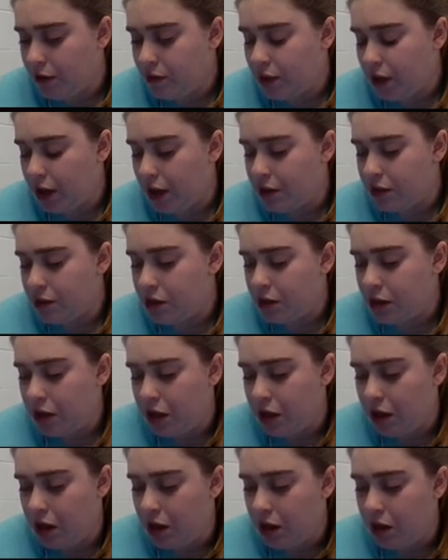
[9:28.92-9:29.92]
gives us
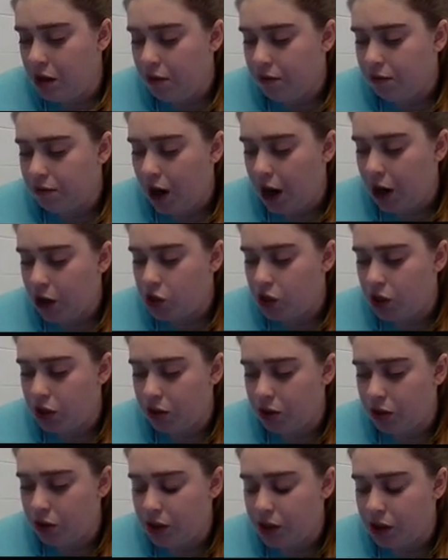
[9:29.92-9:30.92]
the fraction
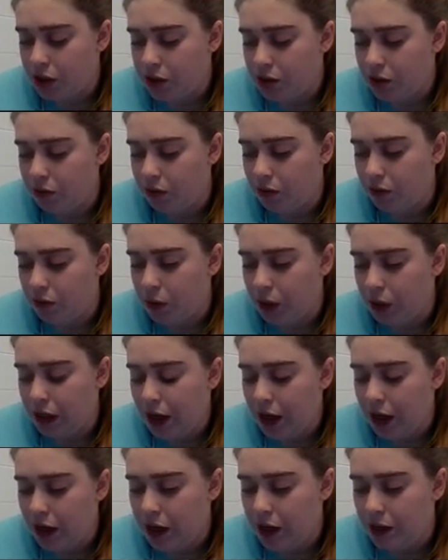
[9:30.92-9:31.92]
36 over
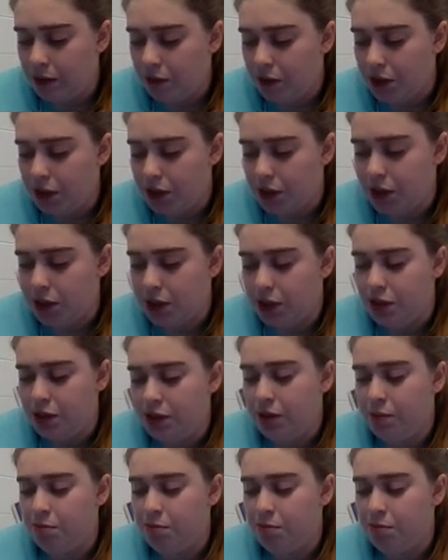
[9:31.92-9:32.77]
48, and it wants us to